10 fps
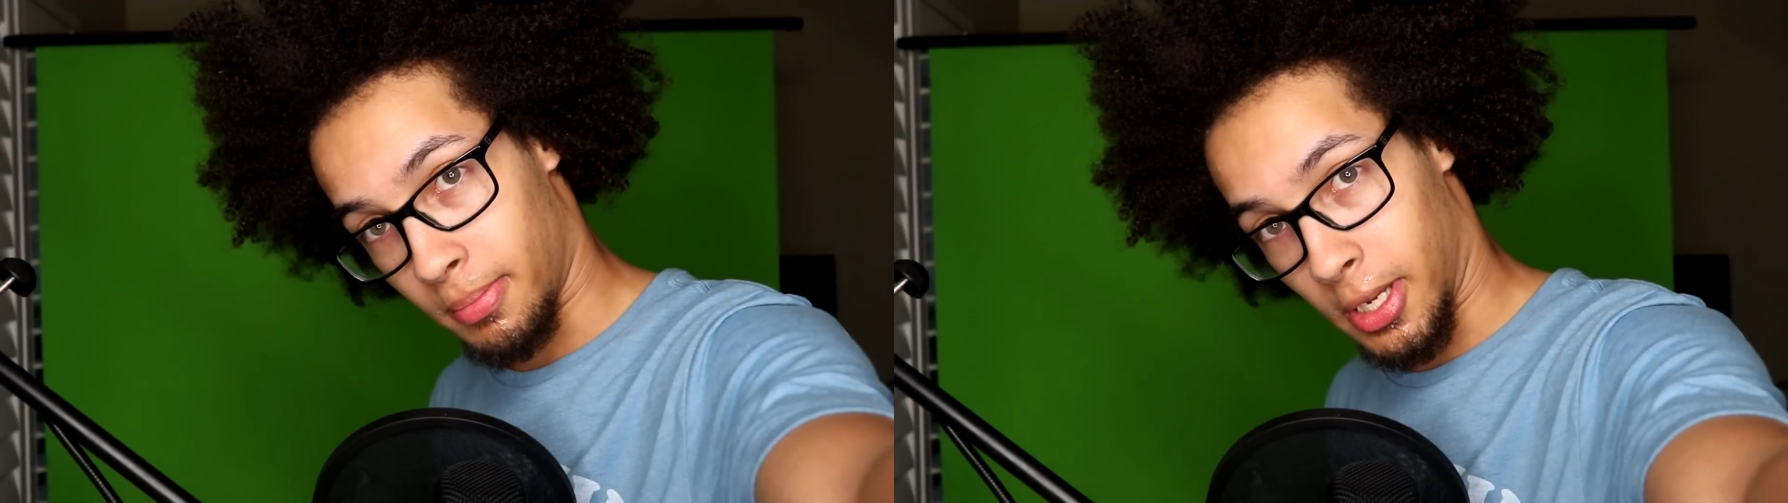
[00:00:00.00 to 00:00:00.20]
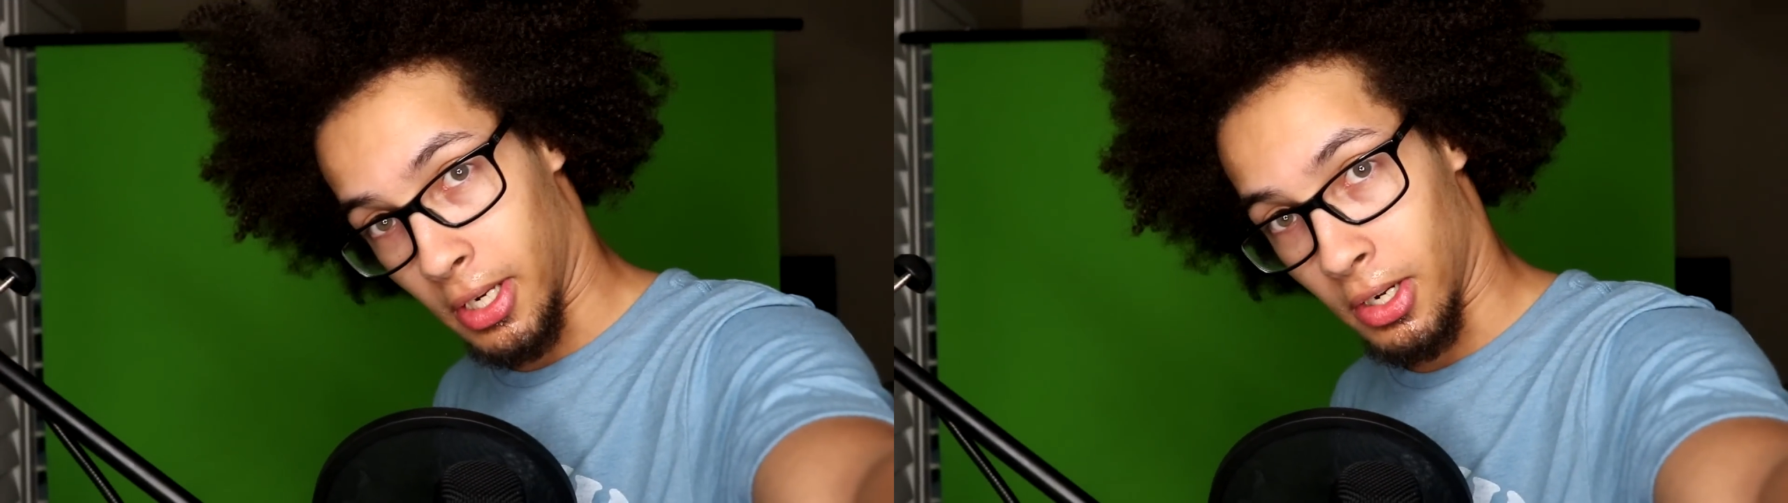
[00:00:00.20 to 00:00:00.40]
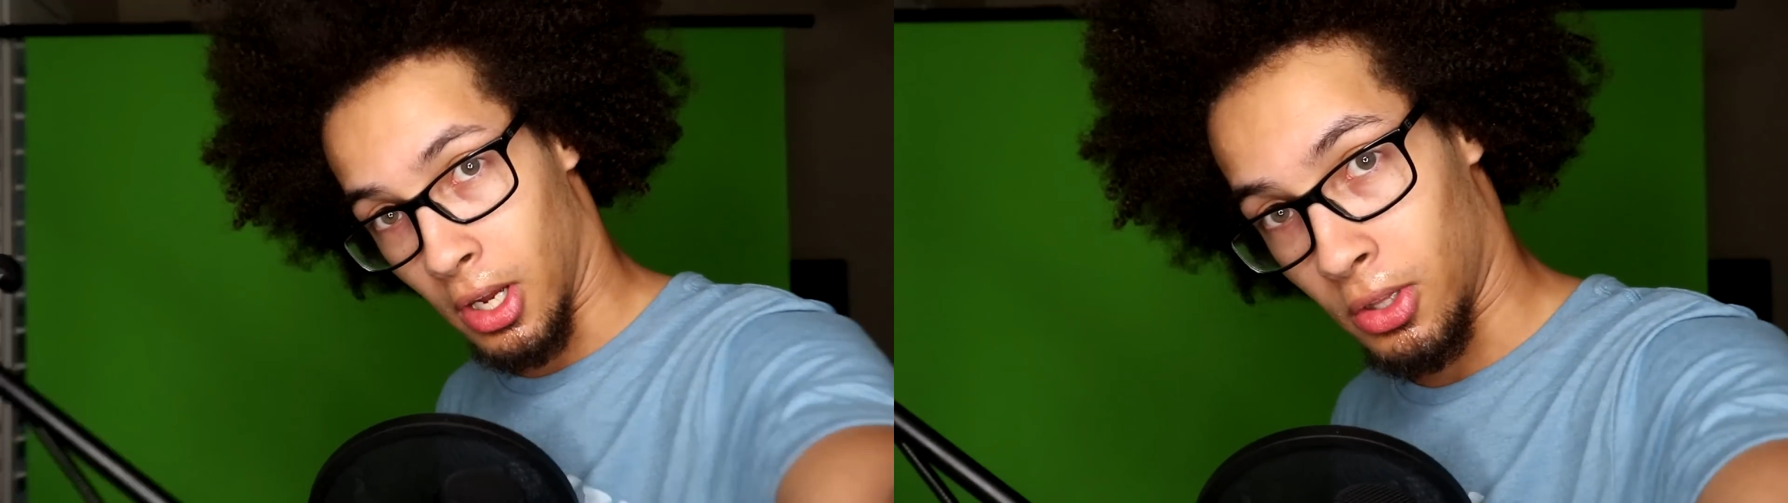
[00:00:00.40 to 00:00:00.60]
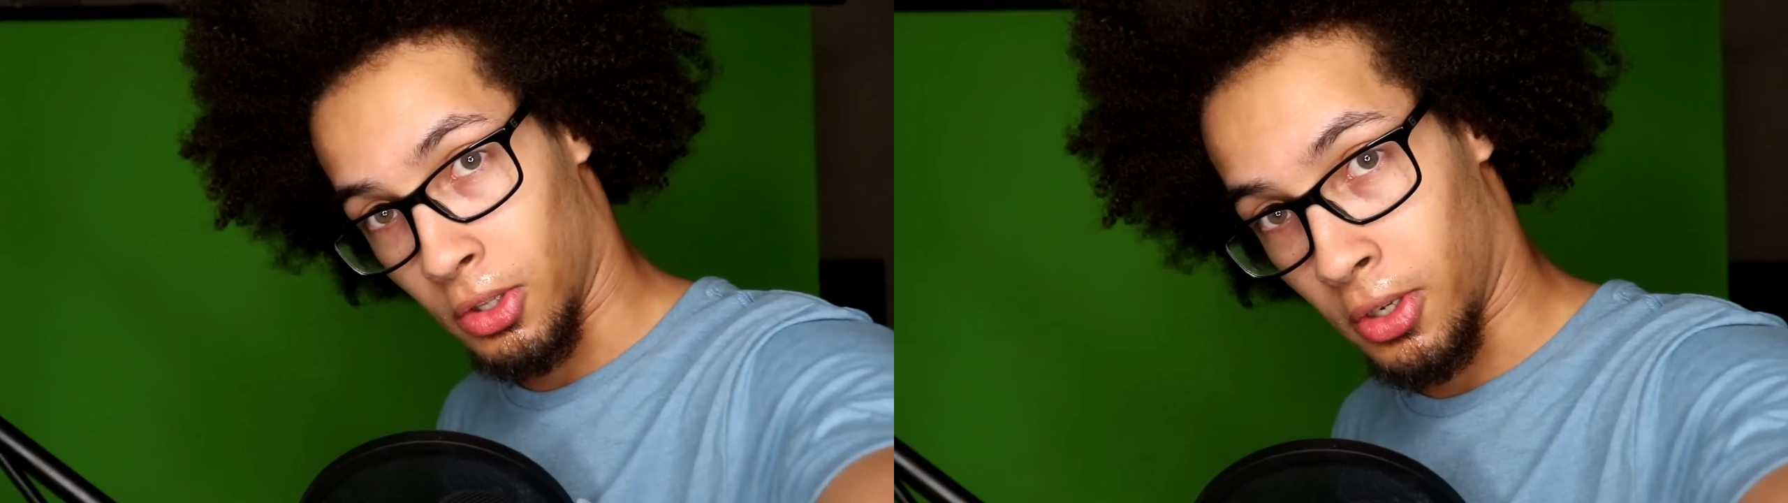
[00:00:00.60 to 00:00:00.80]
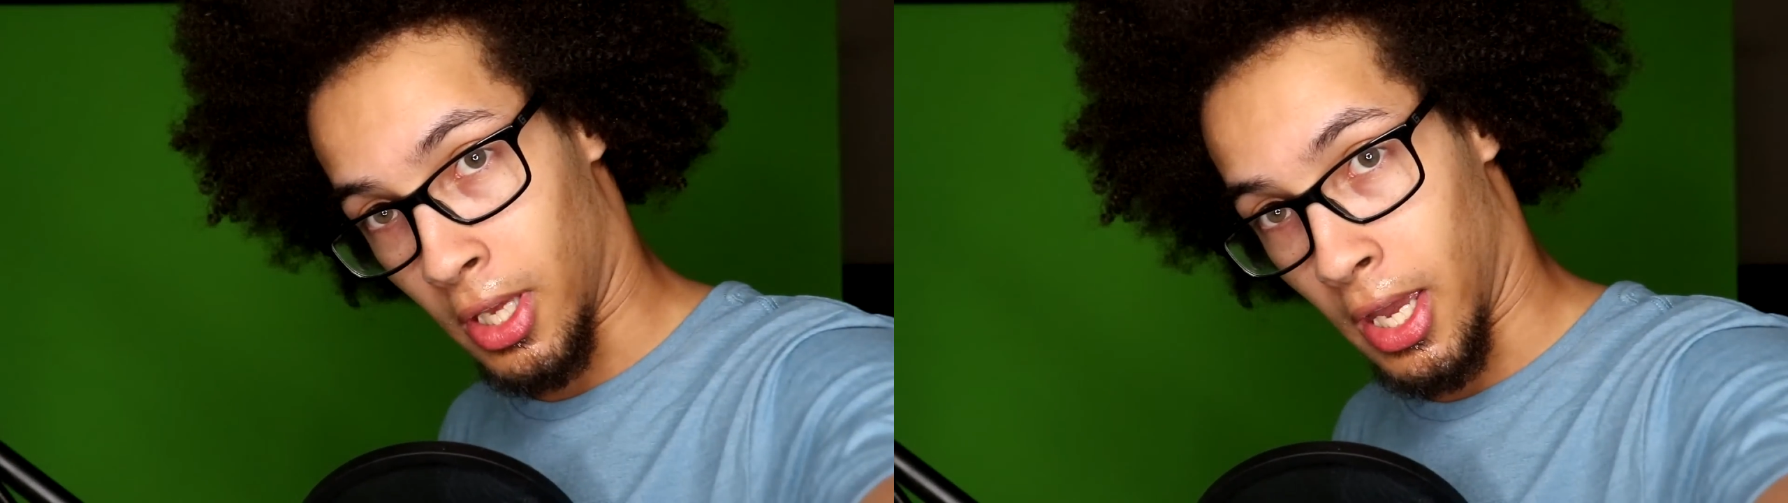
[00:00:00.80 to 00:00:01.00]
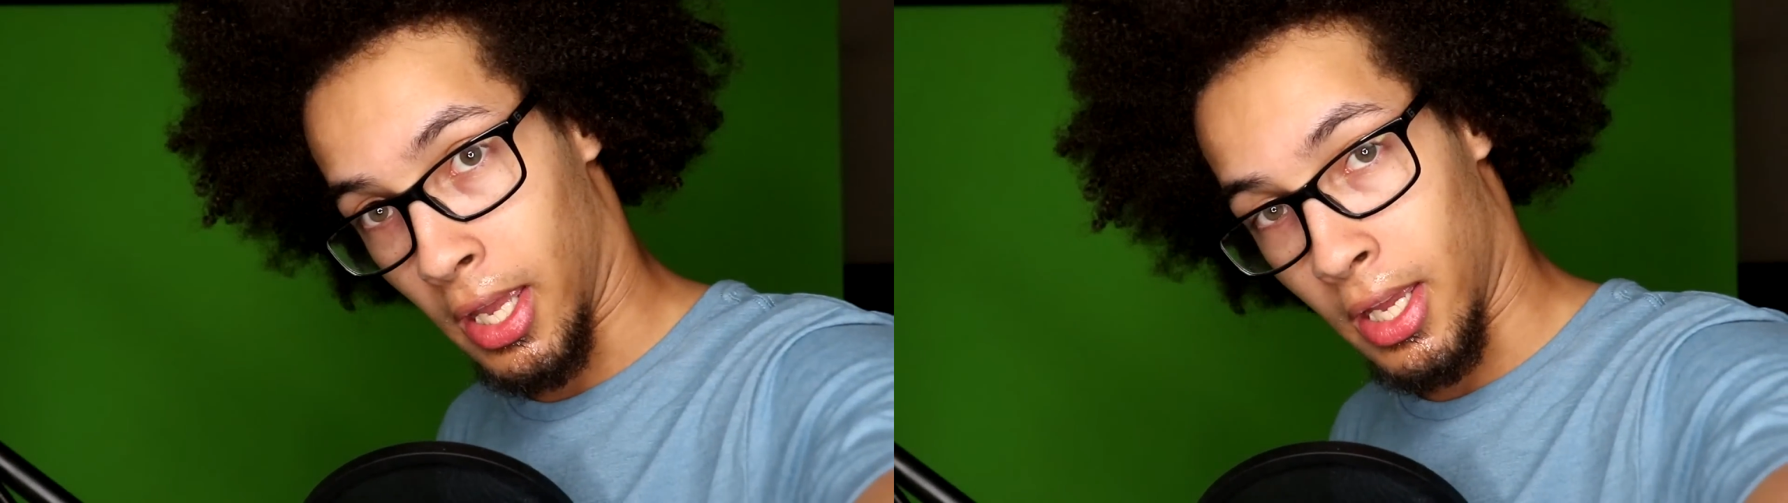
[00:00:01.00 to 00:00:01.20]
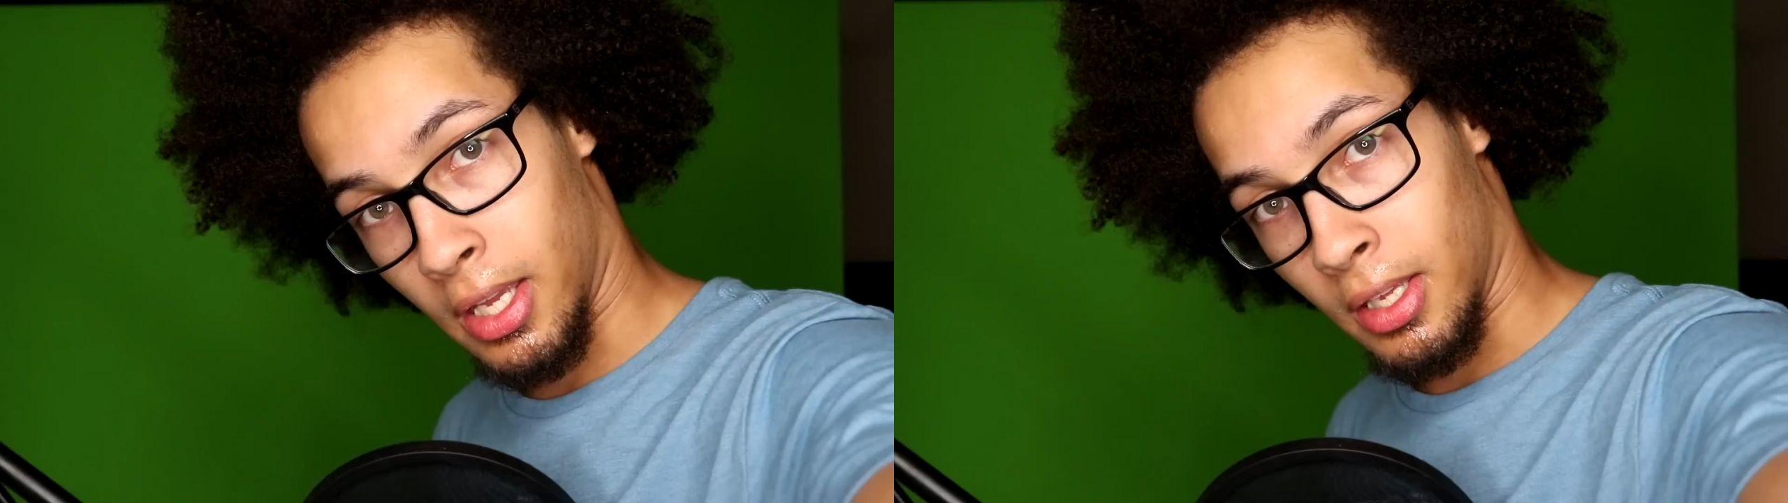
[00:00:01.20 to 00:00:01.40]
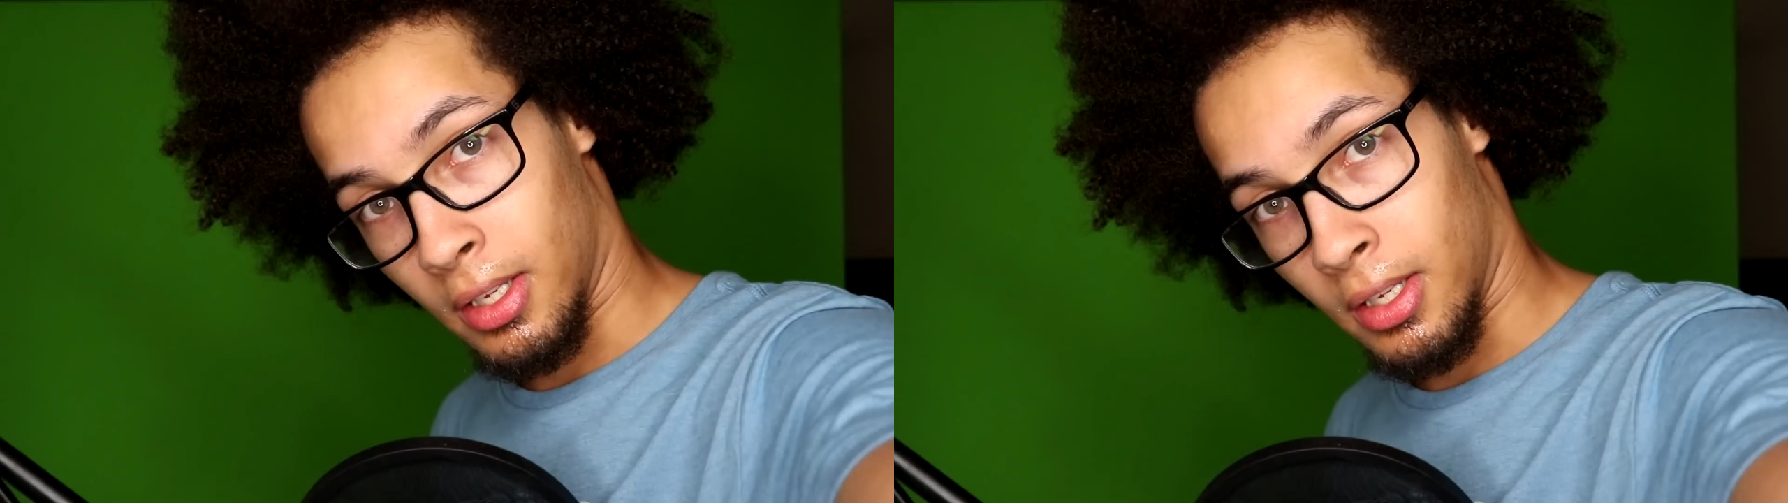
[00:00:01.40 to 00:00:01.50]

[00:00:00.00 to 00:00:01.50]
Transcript: to make it not look gay,